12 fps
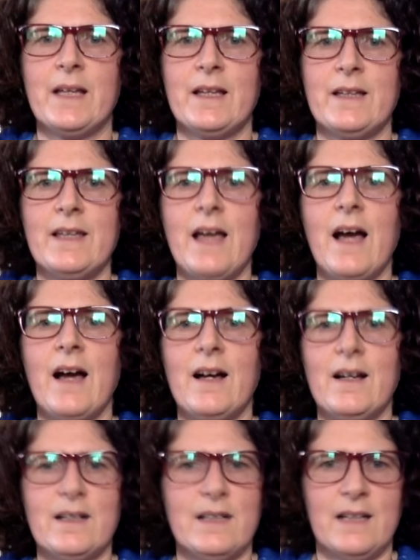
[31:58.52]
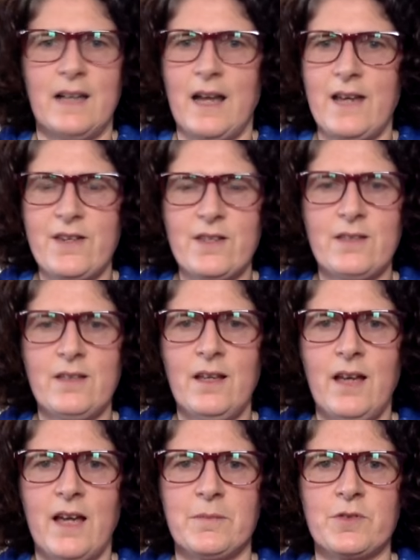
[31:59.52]
yeah, I just
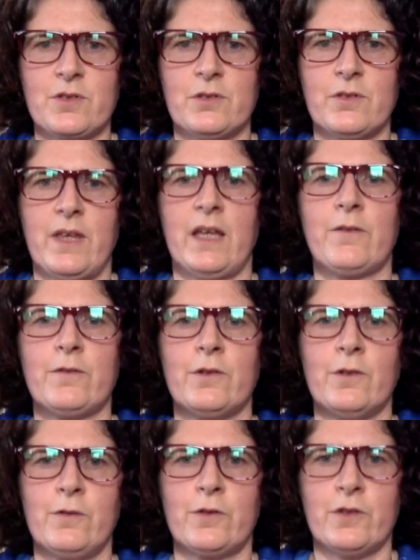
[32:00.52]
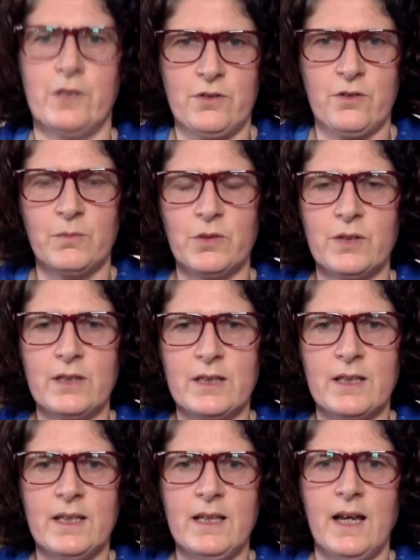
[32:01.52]
I'm so thankful for this
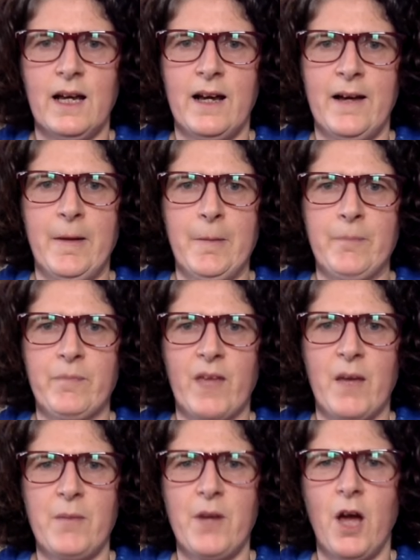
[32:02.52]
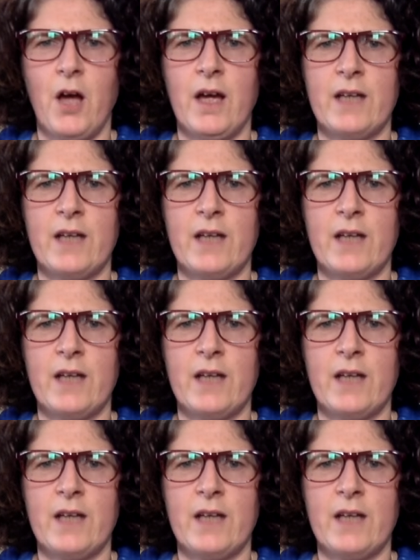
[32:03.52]
community. I